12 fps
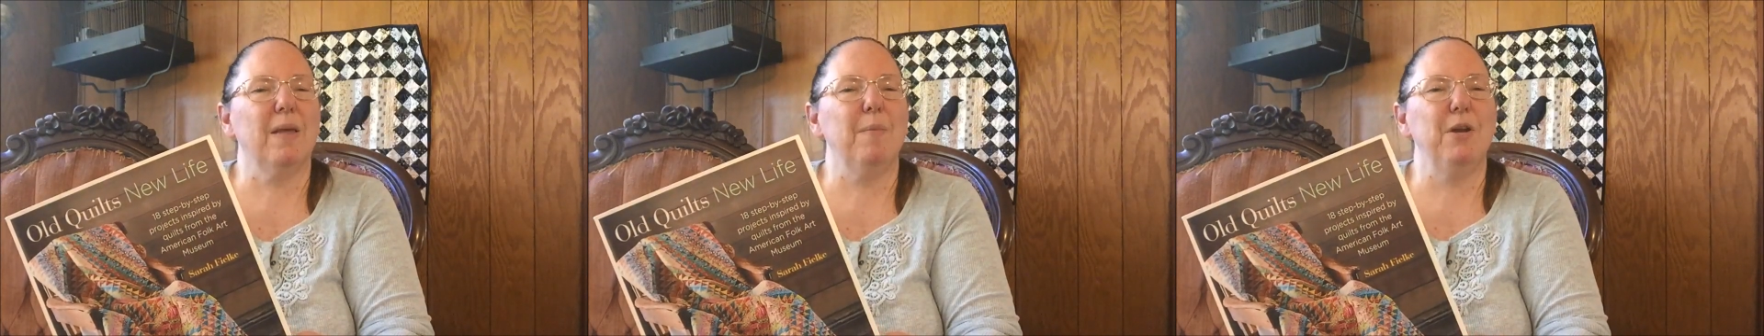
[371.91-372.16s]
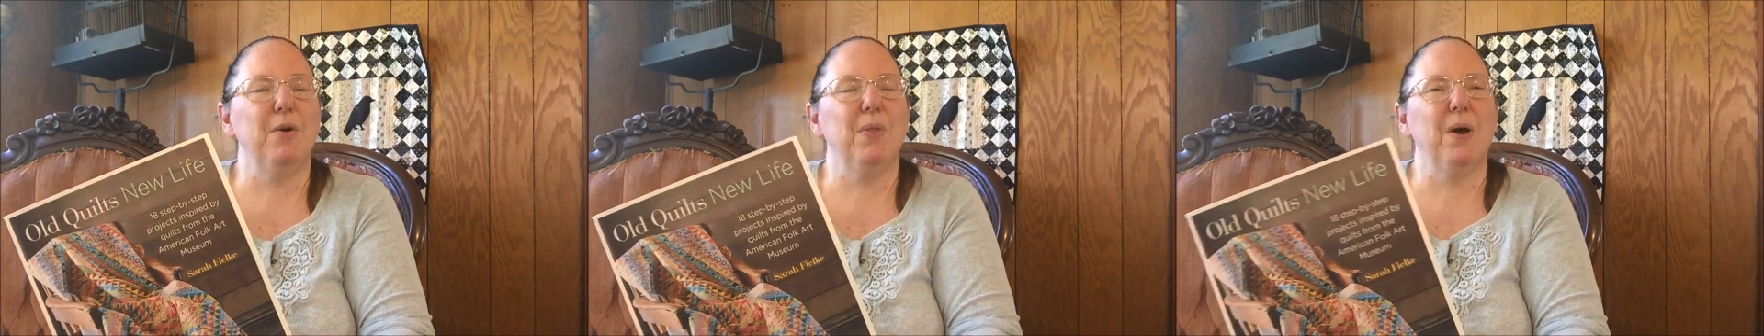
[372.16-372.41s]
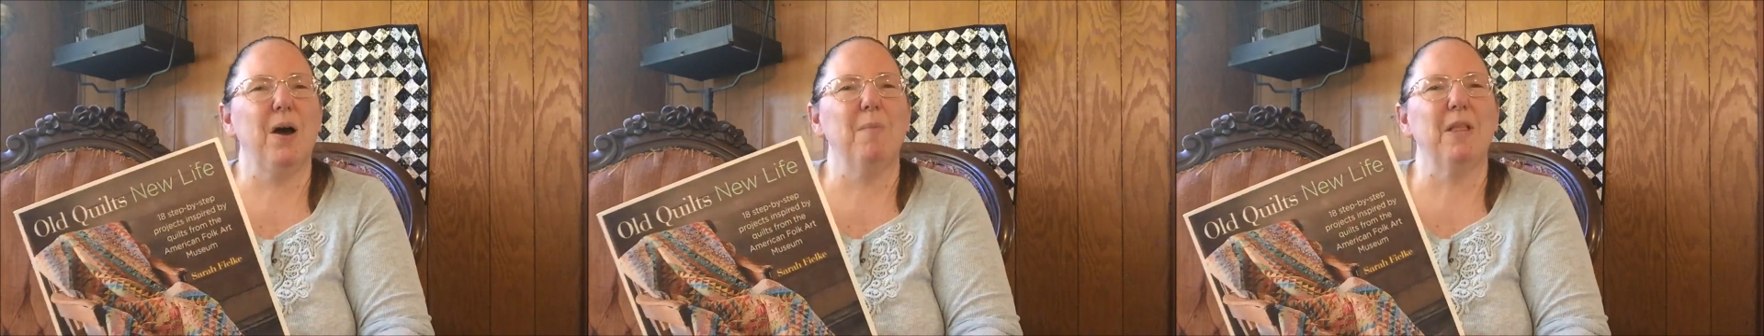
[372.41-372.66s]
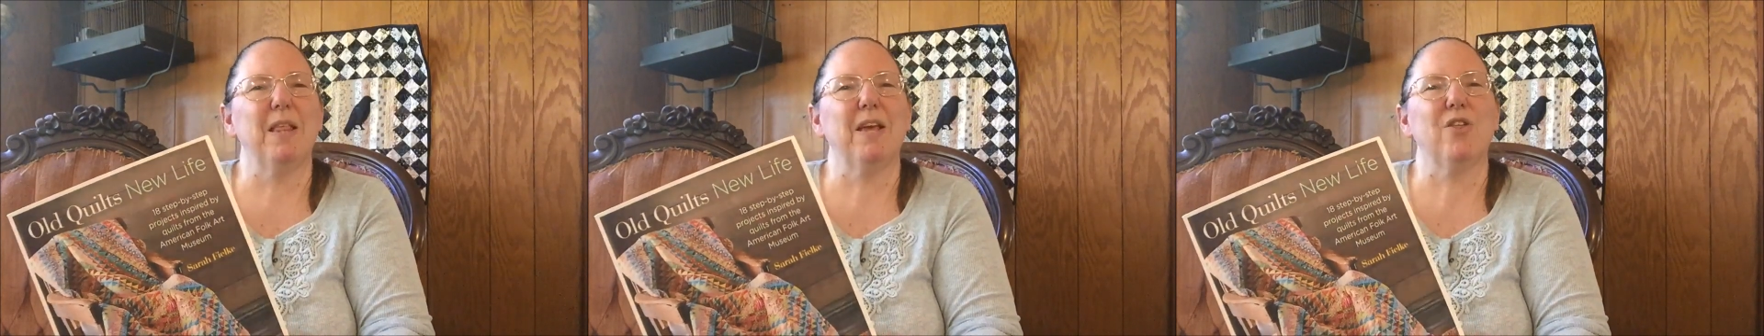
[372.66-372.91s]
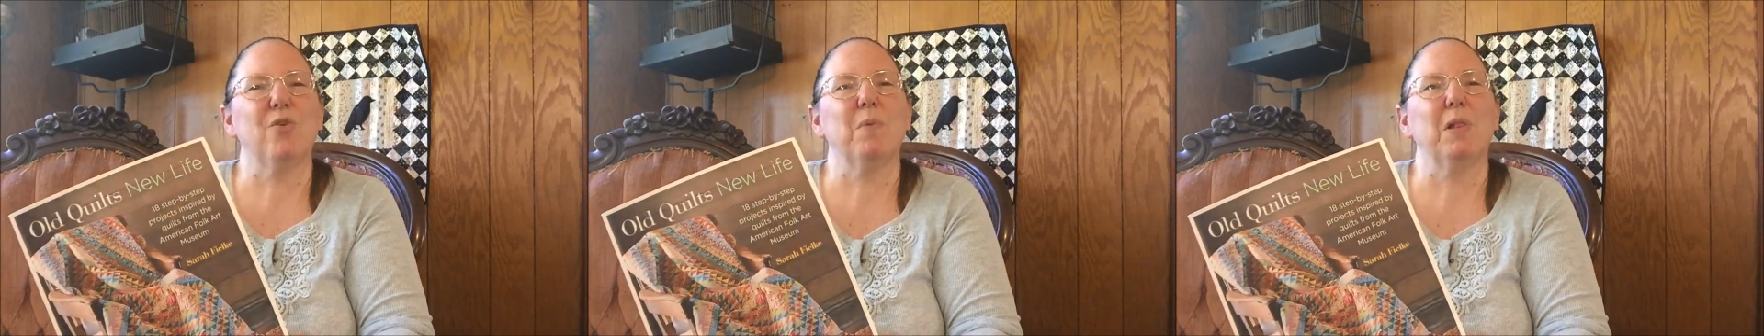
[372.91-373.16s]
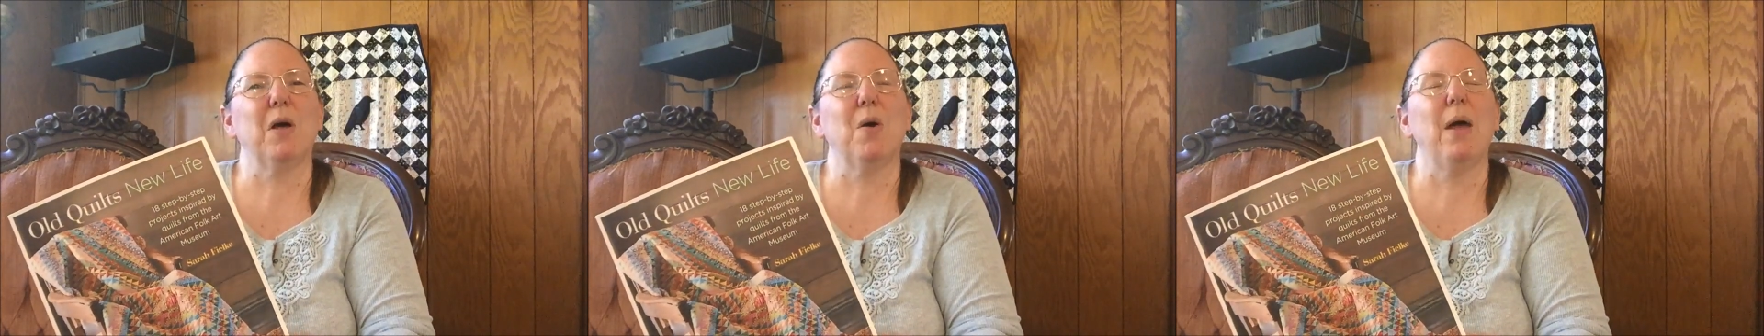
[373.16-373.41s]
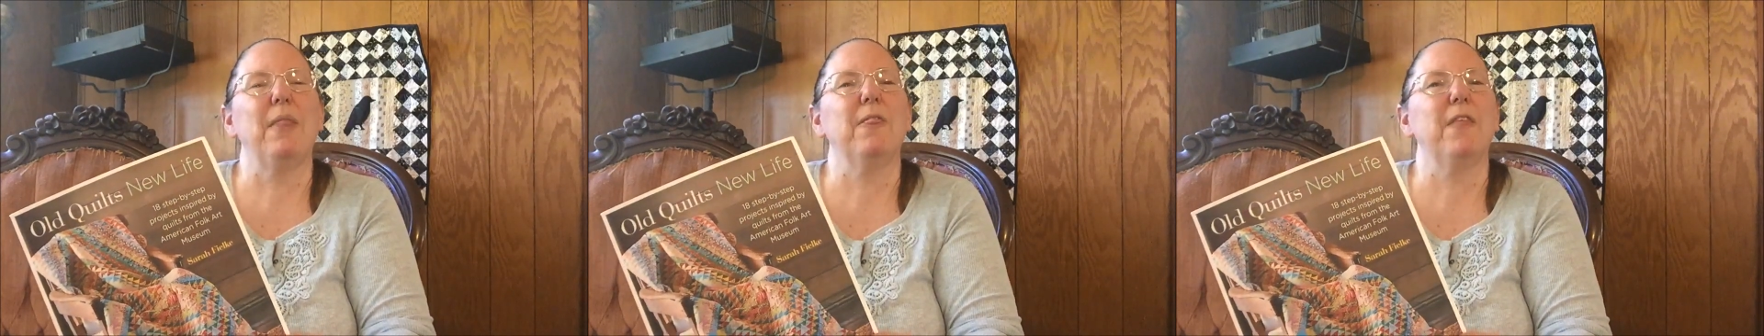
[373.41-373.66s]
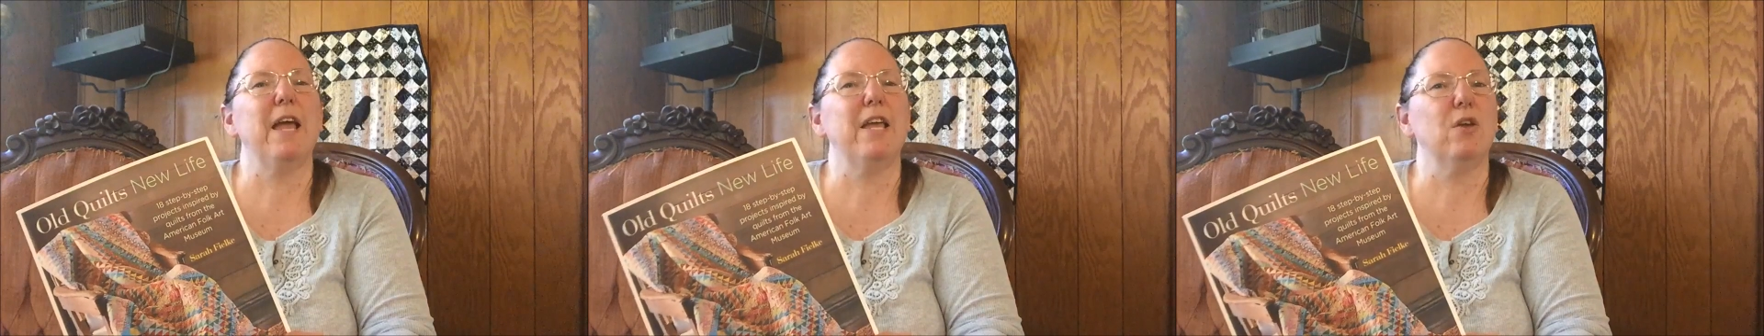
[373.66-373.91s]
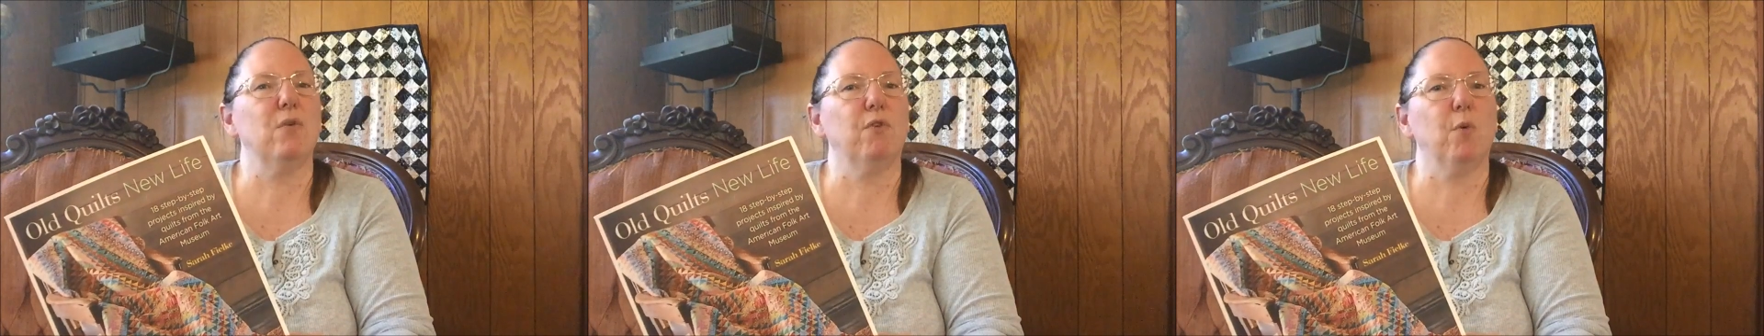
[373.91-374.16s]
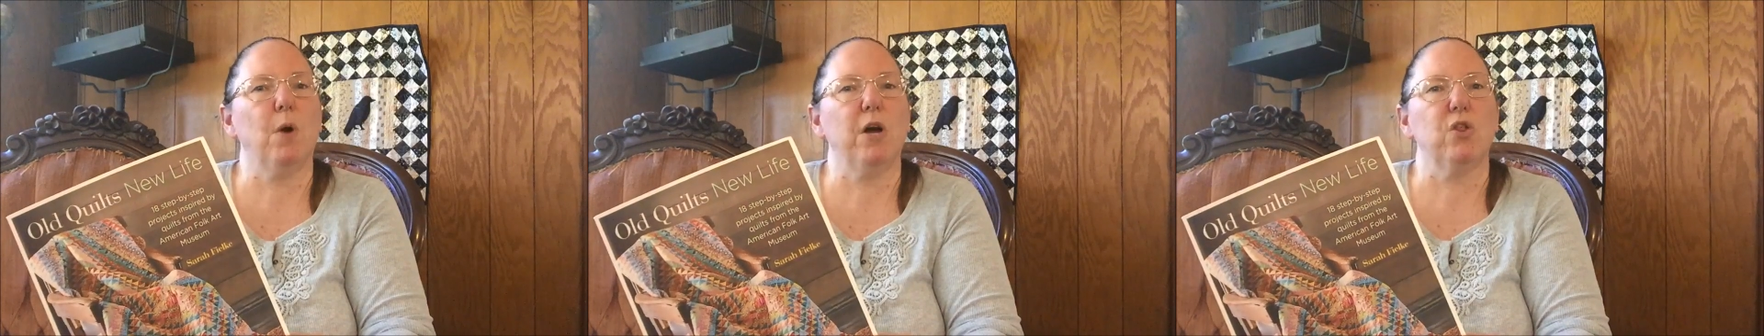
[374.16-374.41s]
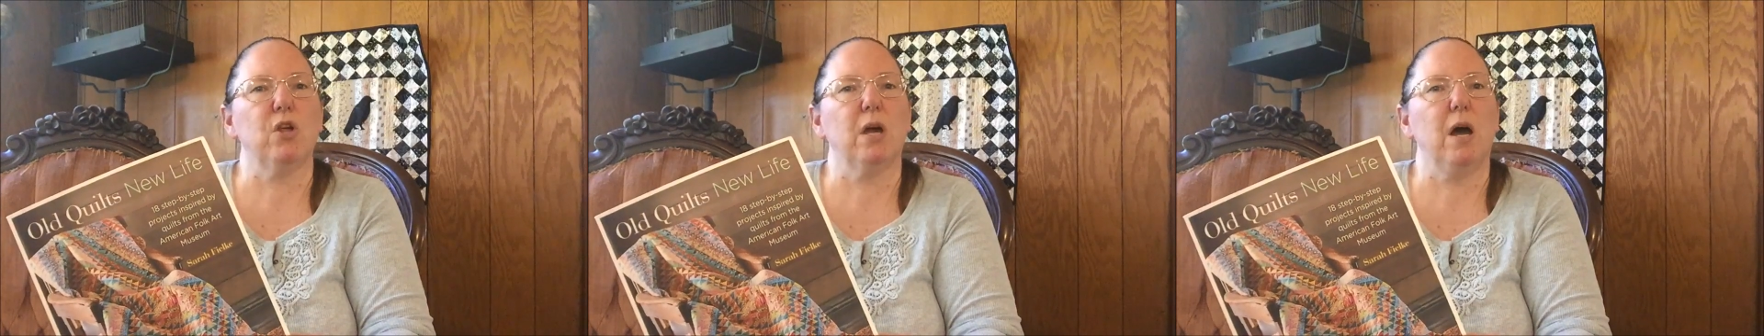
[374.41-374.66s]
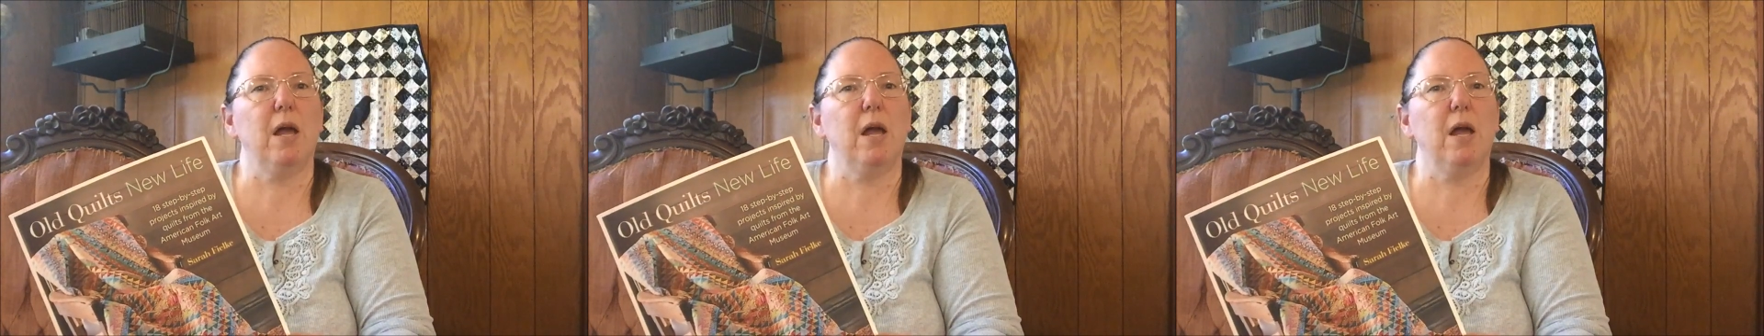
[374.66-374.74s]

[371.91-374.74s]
Let me know in the comment section below, and thank you for watching.